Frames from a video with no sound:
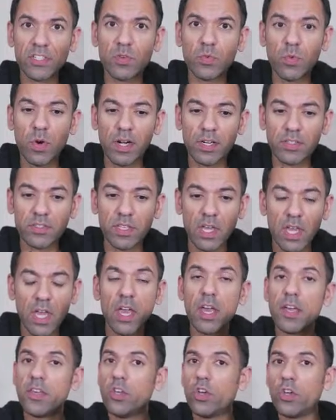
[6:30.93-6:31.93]
works,
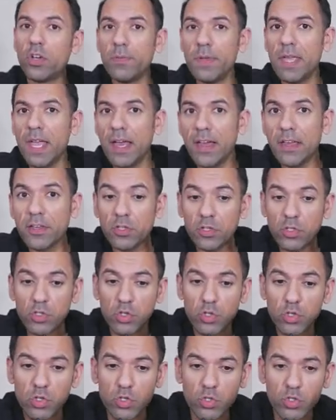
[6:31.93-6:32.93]
you're going to be at a
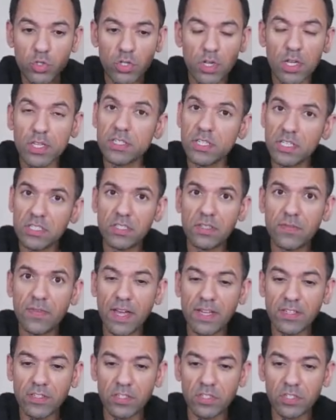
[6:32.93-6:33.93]
huge
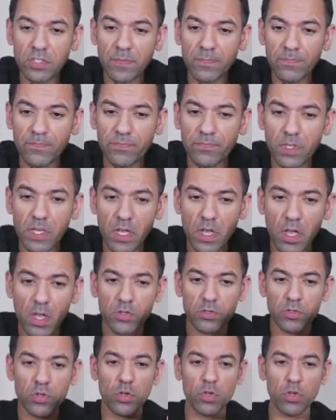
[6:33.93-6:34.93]
disadvantage.
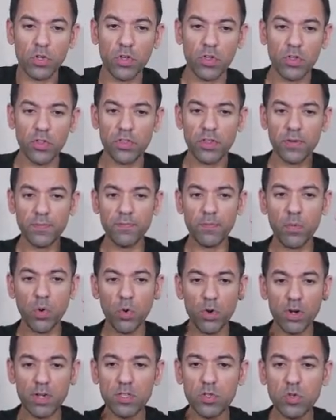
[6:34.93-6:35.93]
So the
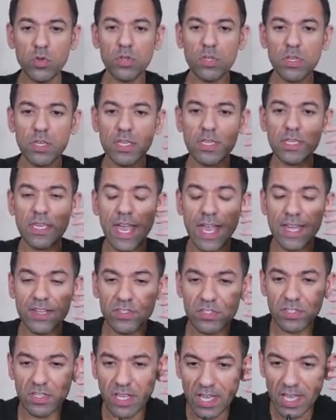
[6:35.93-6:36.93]
more you
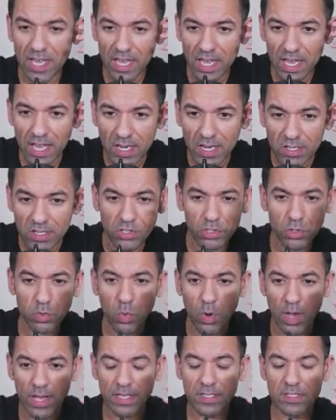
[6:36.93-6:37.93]
get
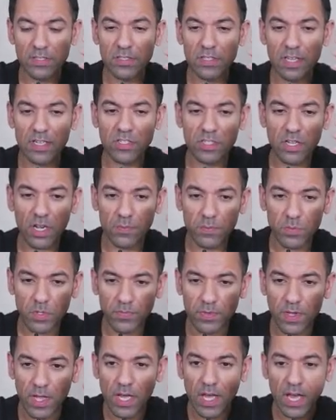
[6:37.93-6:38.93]
intertwined in terms of
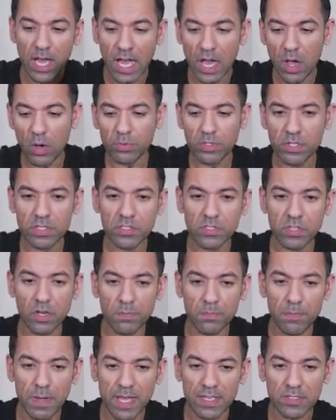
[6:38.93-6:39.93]
how the Scrum
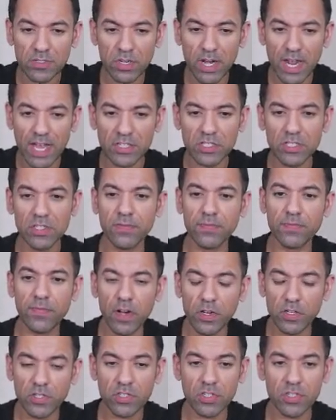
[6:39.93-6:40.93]
Master actually
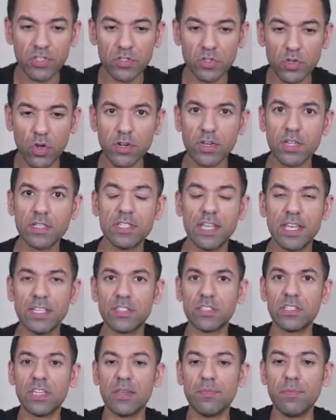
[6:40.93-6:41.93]
functions on a
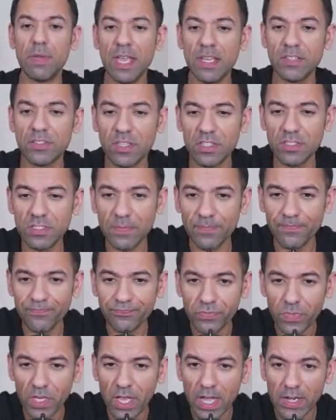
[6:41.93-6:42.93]
day-to-day basis
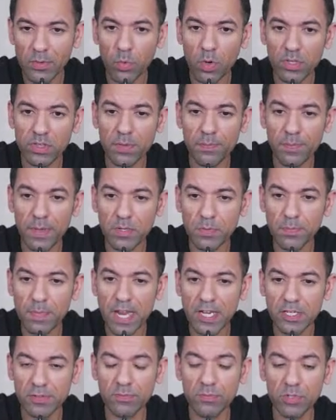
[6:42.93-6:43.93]
and what the middle
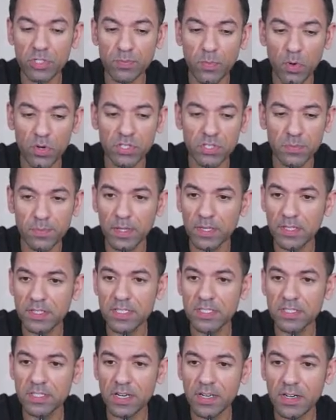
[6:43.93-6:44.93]
management
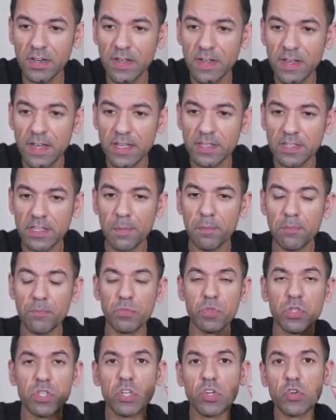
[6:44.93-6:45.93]
responsibilities are, the
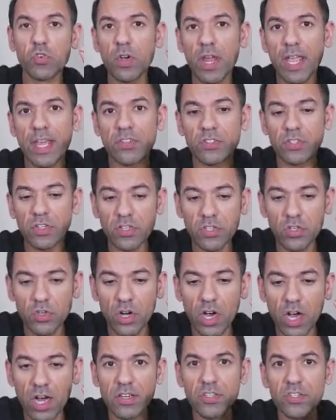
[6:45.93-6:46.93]
greater your
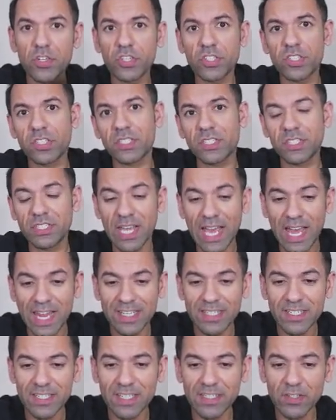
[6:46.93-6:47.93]

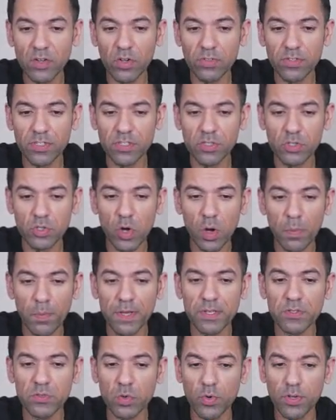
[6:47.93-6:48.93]
understanding on this
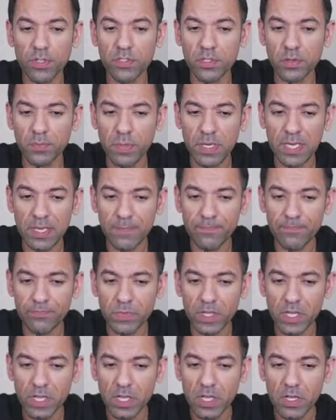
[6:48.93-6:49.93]
topic is going to be.
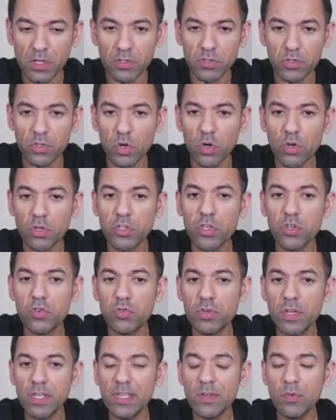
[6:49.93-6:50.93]
So you
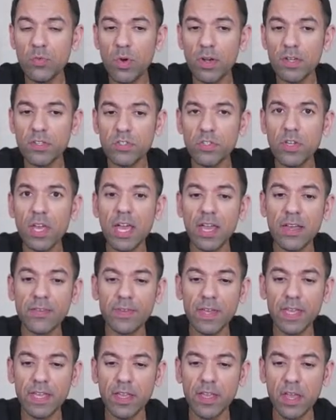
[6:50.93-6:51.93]
really want to have
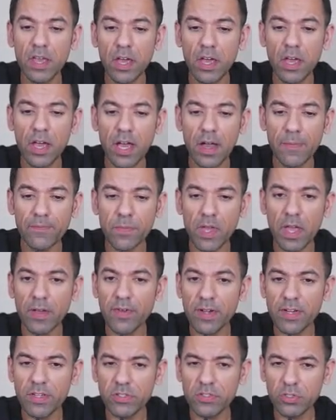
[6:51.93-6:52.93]
a
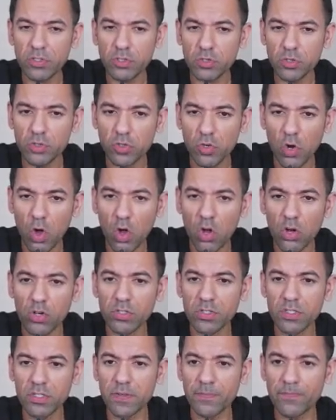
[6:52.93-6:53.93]
very strong,